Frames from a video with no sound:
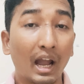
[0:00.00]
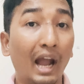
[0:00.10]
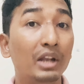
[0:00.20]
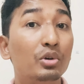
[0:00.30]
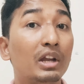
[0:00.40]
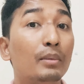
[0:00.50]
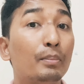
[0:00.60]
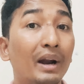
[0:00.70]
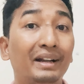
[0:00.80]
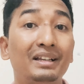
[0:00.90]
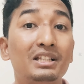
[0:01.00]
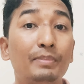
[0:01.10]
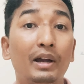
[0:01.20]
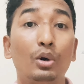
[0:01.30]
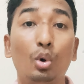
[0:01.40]
and you can practice
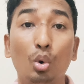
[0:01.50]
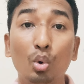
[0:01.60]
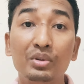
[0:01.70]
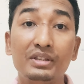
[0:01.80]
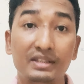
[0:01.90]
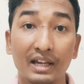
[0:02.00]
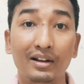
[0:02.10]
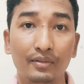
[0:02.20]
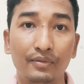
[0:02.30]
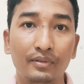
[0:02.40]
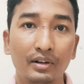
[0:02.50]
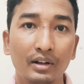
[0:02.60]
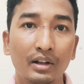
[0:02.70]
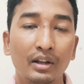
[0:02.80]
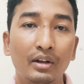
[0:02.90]
by your own self
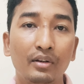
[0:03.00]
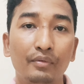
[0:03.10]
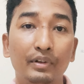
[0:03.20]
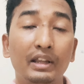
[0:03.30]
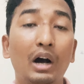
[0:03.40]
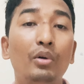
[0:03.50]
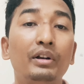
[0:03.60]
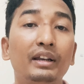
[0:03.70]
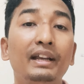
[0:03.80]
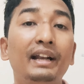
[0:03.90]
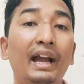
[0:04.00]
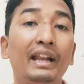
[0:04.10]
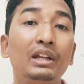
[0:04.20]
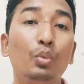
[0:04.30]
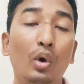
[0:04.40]
without need
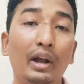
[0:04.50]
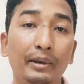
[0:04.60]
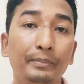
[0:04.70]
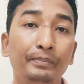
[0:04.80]
anyone.